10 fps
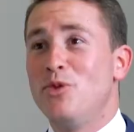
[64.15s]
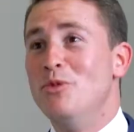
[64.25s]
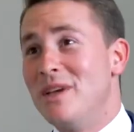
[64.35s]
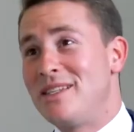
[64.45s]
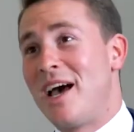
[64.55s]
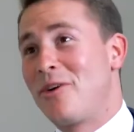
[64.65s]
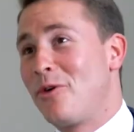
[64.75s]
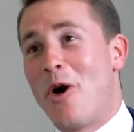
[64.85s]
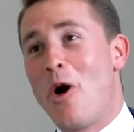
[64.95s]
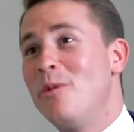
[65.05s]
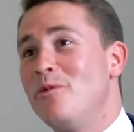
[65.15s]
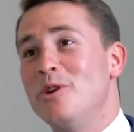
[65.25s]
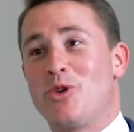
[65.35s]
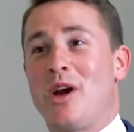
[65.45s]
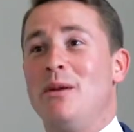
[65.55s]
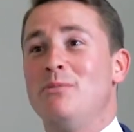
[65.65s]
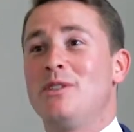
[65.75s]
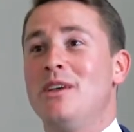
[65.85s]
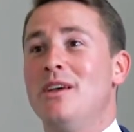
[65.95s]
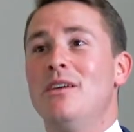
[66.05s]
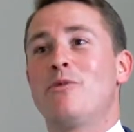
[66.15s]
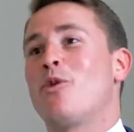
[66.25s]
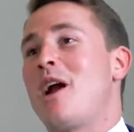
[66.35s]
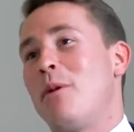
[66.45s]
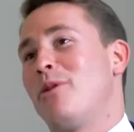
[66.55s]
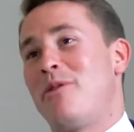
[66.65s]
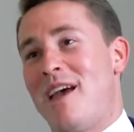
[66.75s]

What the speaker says: you miss out on the home of your dreams for a couple of